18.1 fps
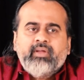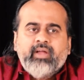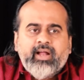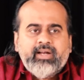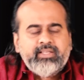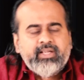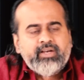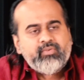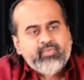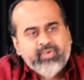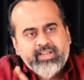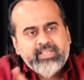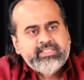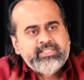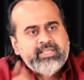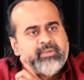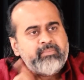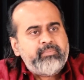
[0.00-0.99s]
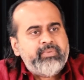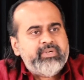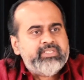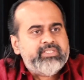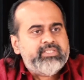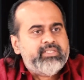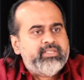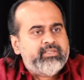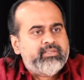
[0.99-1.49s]
And that very same
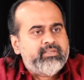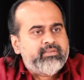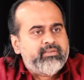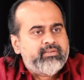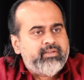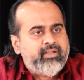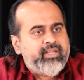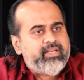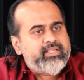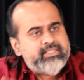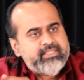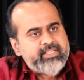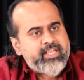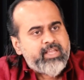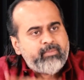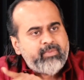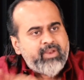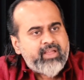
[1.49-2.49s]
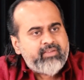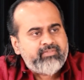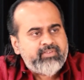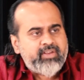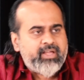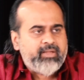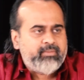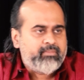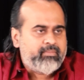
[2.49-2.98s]
person in his same
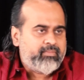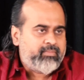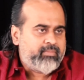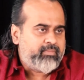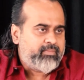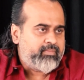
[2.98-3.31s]
lifetime